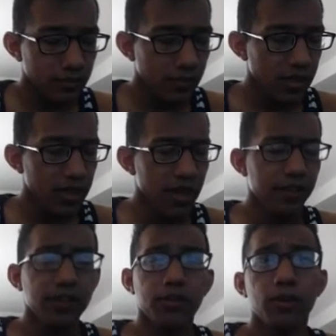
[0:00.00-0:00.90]
In the
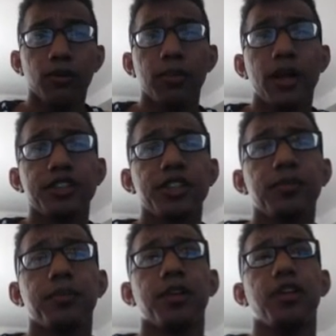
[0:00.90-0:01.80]
control matchup,
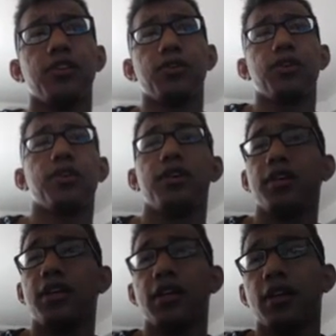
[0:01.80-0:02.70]
you
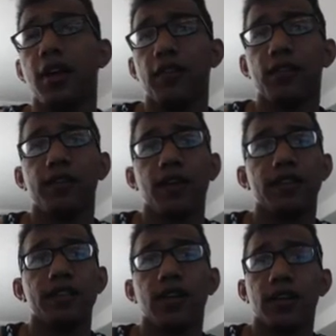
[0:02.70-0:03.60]
could, if you found this
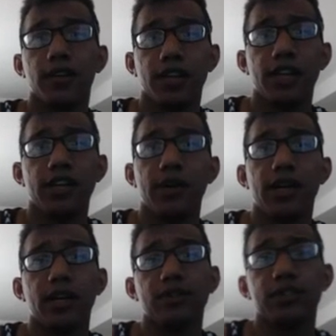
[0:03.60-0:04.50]
card late and you had
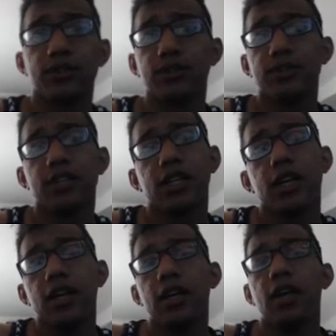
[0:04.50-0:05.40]
enough stones,
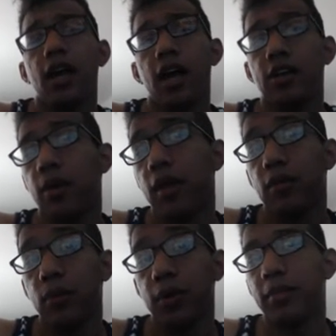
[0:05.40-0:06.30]
and you
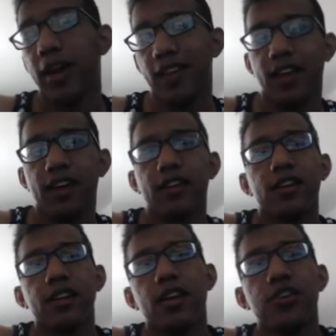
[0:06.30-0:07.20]
haven't won by then,
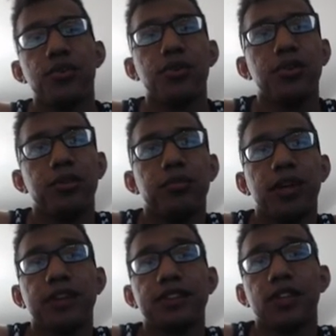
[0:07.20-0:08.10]
you could play
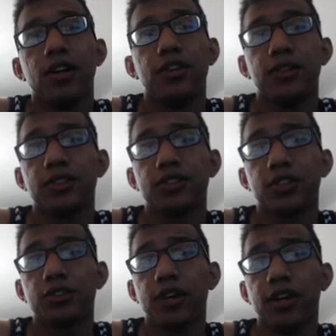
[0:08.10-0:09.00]
this card and you could start
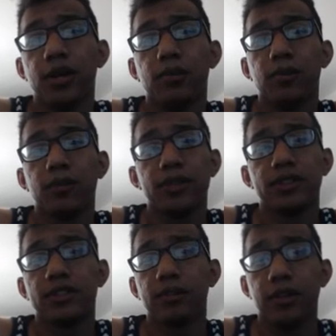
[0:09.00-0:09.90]
trading up for
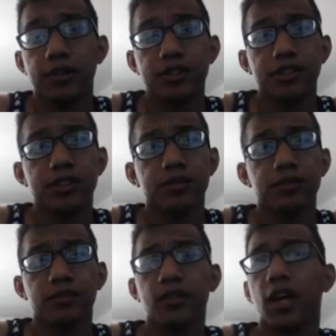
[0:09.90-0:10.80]
Risas and Melders.
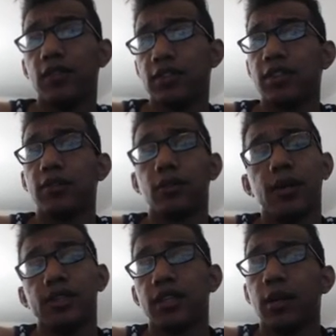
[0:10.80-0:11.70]
Obviously that
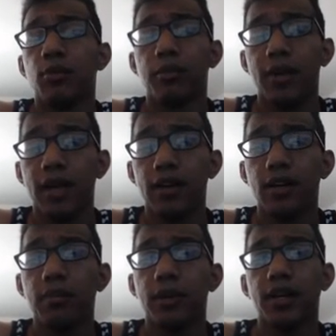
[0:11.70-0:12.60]
requires a lot more mana,
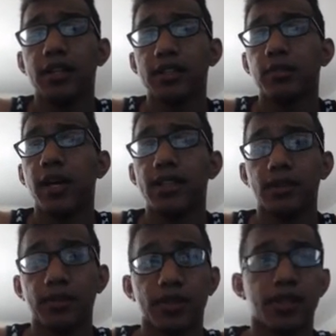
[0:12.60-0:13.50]
but it is a
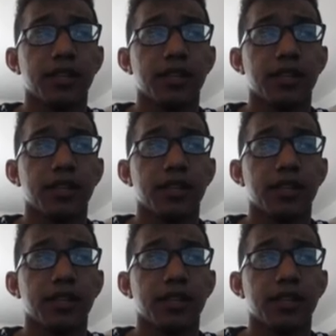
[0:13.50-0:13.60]
possibility.